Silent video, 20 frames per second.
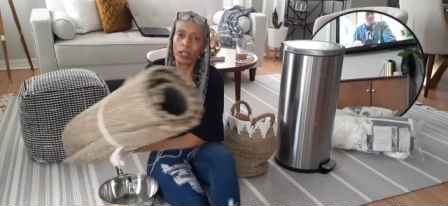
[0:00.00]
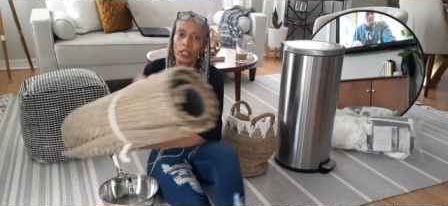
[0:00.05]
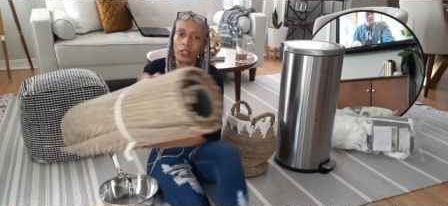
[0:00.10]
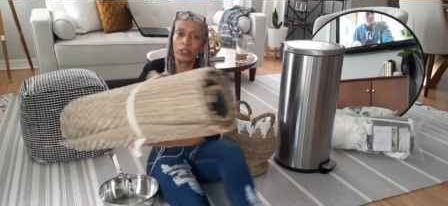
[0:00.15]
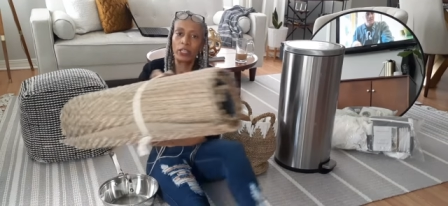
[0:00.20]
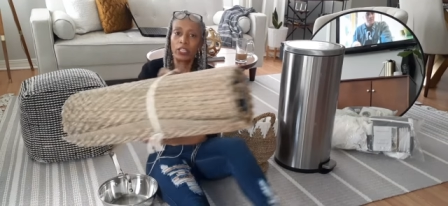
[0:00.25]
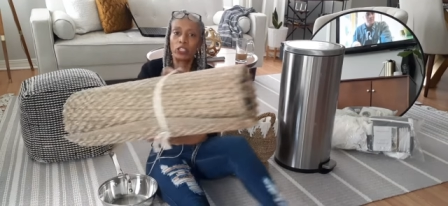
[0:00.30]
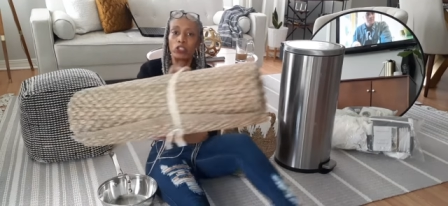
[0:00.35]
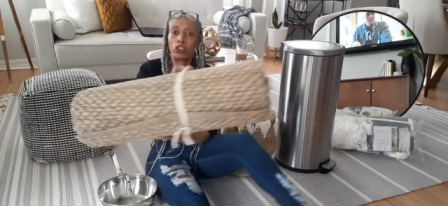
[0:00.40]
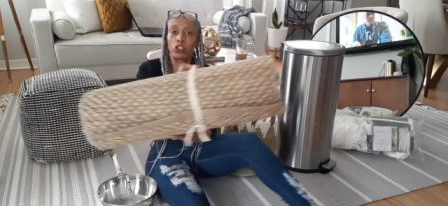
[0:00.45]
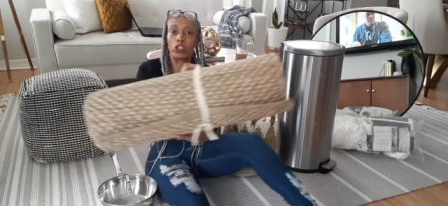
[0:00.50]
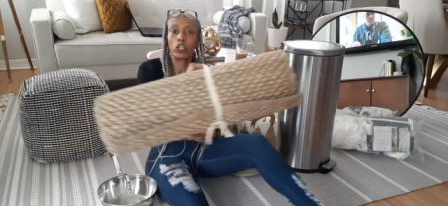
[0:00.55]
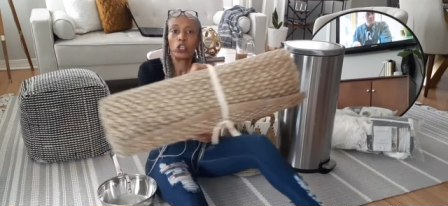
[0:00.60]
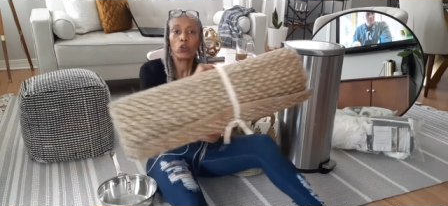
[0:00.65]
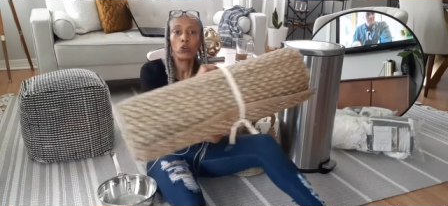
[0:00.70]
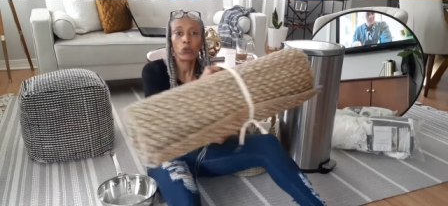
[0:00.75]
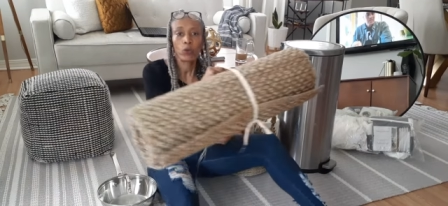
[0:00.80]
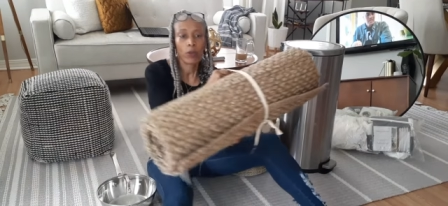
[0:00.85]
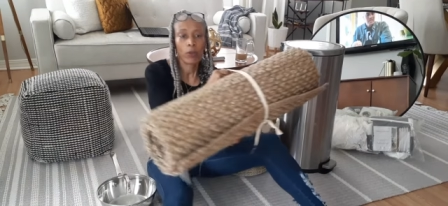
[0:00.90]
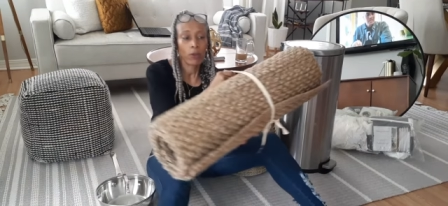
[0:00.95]
this Jute
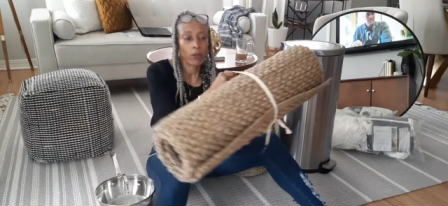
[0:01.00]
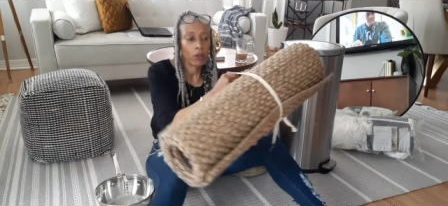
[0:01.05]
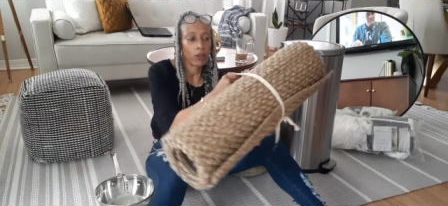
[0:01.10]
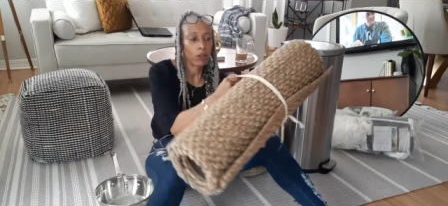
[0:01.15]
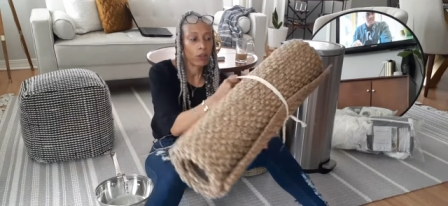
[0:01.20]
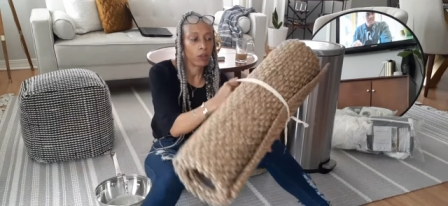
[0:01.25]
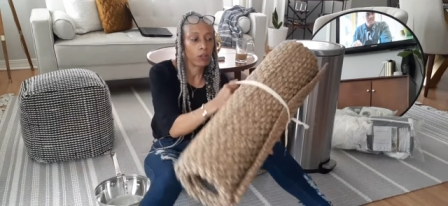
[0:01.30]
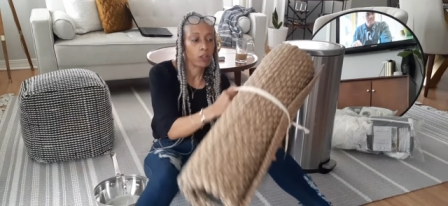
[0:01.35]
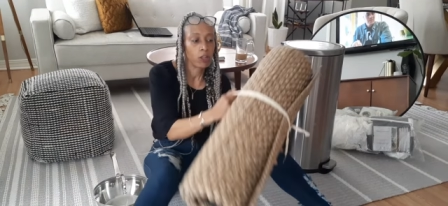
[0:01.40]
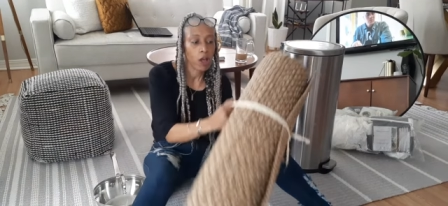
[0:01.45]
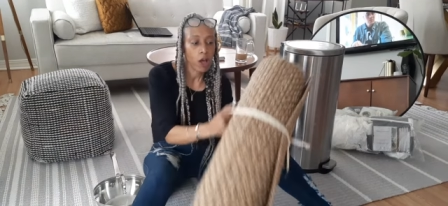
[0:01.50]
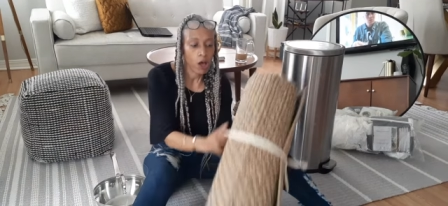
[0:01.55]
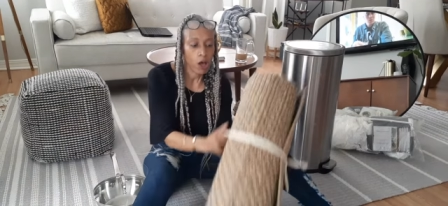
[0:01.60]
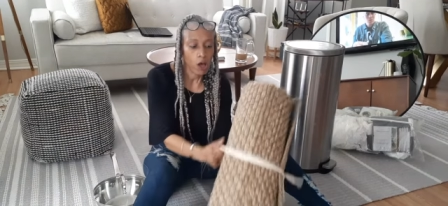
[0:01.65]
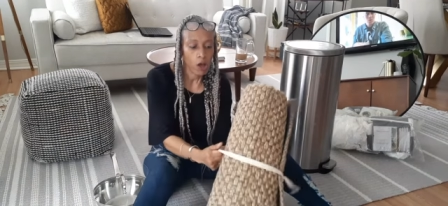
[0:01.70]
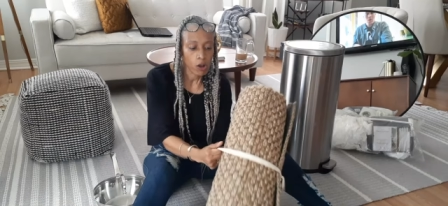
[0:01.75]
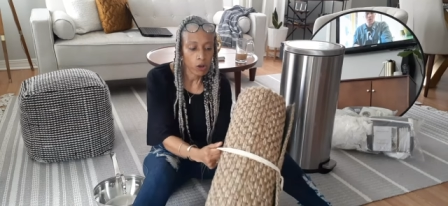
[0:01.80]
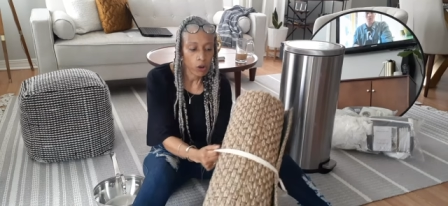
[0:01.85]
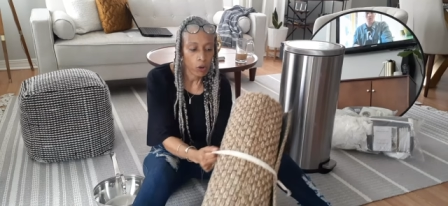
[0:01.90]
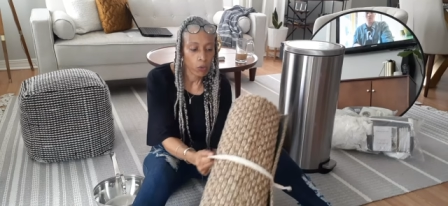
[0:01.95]

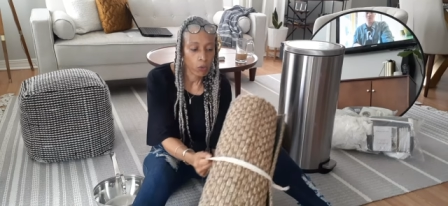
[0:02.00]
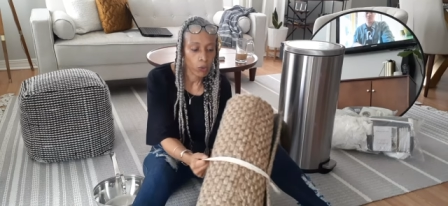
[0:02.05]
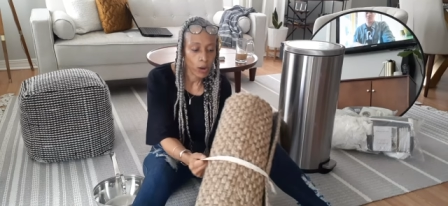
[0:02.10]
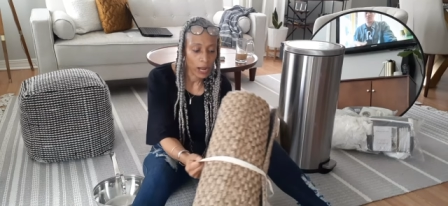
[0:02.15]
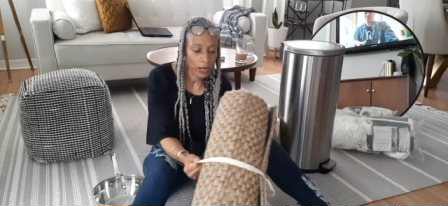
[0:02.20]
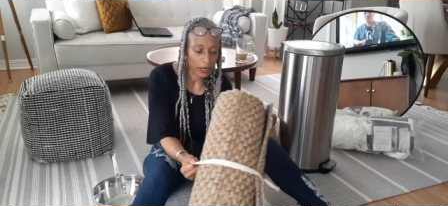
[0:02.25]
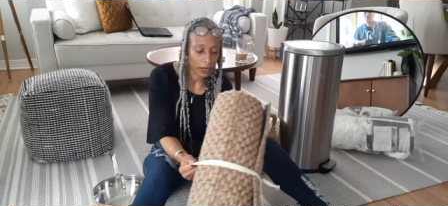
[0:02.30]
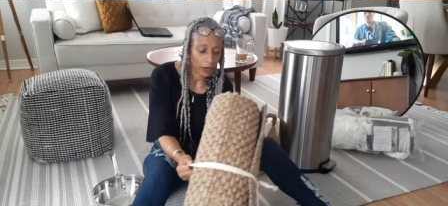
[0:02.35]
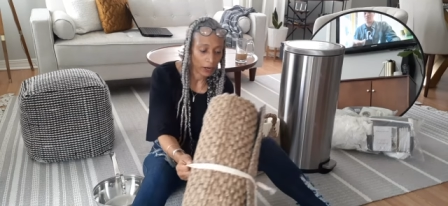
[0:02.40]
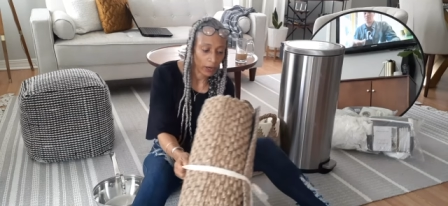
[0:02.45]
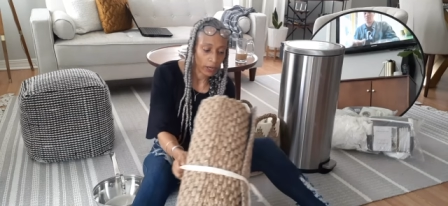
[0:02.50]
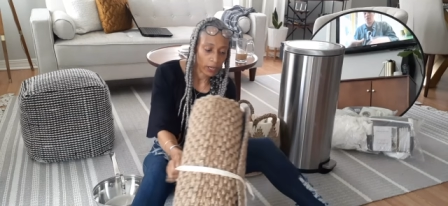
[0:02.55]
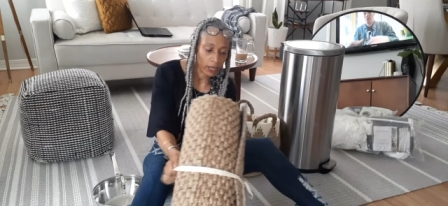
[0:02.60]
Long Runner.